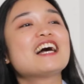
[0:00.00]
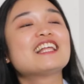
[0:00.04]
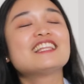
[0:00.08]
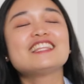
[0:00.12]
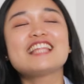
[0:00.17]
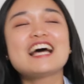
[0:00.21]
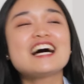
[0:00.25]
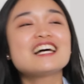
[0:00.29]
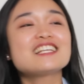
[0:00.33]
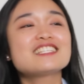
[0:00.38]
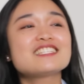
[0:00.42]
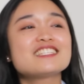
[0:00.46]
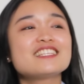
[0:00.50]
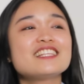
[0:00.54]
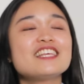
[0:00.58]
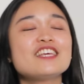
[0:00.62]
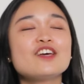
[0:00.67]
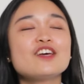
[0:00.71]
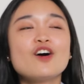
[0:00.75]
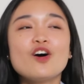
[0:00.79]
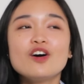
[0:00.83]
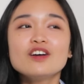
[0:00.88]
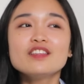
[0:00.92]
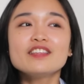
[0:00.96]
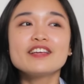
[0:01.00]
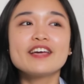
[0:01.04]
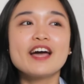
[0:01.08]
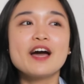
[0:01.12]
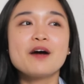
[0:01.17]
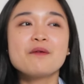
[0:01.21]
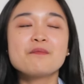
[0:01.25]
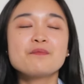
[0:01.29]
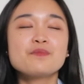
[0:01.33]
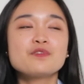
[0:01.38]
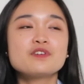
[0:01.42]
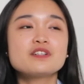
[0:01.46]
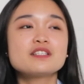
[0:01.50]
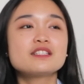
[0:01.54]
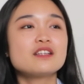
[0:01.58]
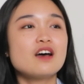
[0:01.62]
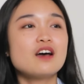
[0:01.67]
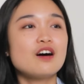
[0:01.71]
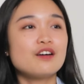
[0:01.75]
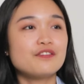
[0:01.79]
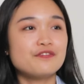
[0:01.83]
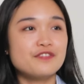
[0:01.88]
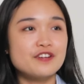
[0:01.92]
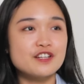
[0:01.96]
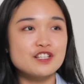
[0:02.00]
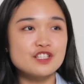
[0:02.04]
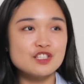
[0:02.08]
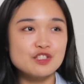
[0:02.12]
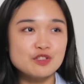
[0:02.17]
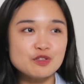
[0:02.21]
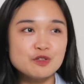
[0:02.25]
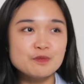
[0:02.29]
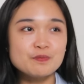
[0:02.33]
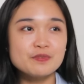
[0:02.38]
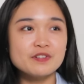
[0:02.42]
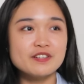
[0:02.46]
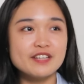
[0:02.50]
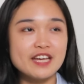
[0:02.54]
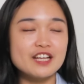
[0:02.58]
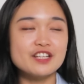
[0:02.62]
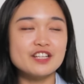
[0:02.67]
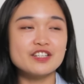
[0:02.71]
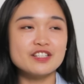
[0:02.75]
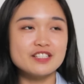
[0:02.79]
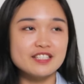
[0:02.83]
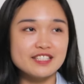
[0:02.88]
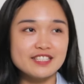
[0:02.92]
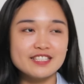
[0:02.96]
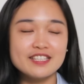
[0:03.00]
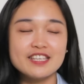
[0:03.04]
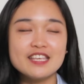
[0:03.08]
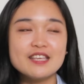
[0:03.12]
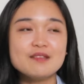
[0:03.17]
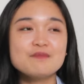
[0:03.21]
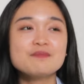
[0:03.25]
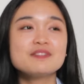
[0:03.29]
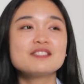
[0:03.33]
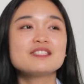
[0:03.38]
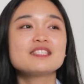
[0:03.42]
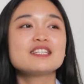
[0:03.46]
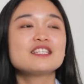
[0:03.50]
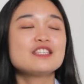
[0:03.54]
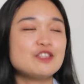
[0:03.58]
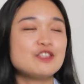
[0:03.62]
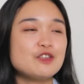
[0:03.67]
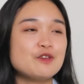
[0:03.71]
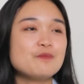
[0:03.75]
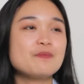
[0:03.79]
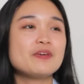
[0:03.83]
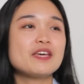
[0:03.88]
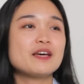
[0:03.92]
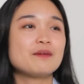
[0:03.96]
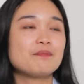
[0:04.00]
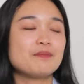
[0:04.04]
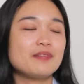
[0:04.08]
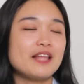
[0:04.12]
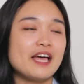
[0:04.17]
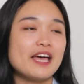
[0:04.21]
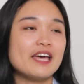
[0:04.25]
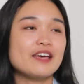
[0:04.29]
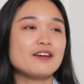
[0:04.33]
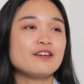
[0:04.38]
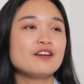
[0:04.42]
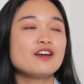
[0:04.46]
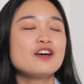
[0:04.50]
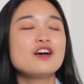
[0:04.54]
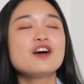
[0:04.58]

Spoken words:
Lastly, on-campus offers two progression schemes that you may apply.